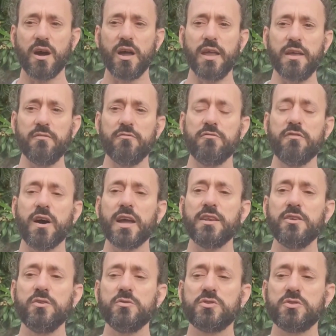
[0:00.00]
I invite
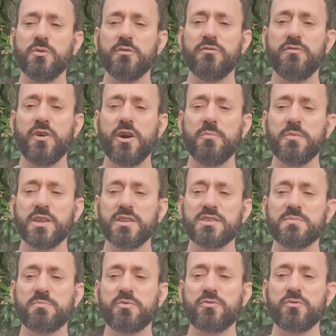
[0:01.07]
you to affirm that
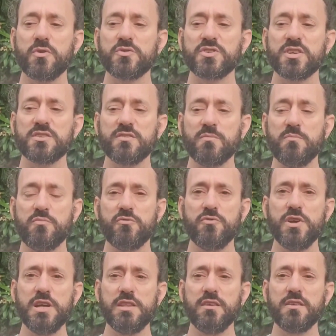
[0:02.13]
this process of
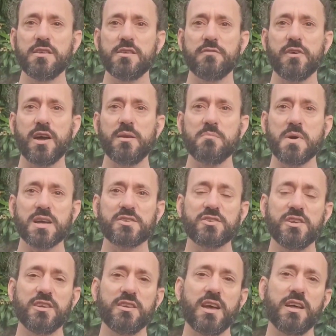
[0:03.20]
breathing the divine
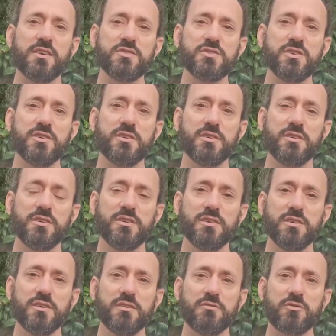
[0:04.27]
masculine energy
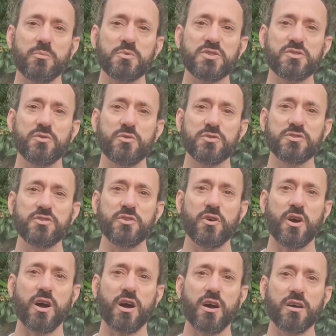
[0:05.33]
from source to your
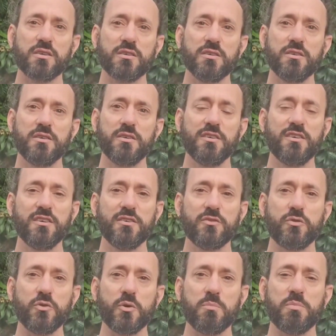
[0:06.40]
heart,
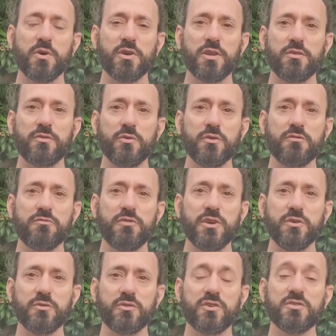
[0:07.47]
through your body, through your
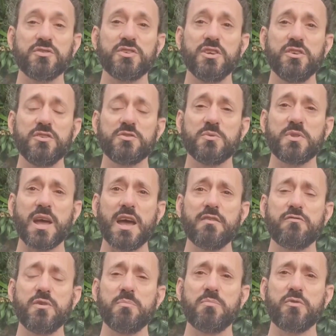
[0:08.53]
field, continues with
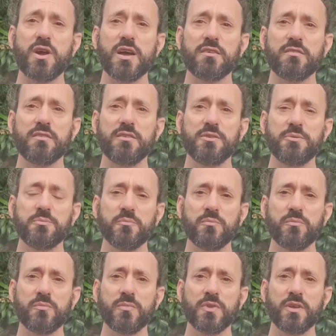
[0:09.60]
every breath
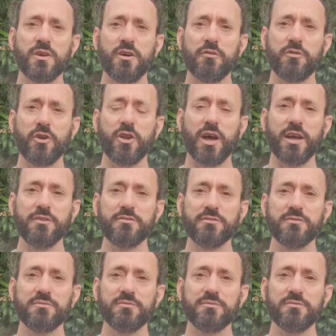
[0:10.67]
of your life.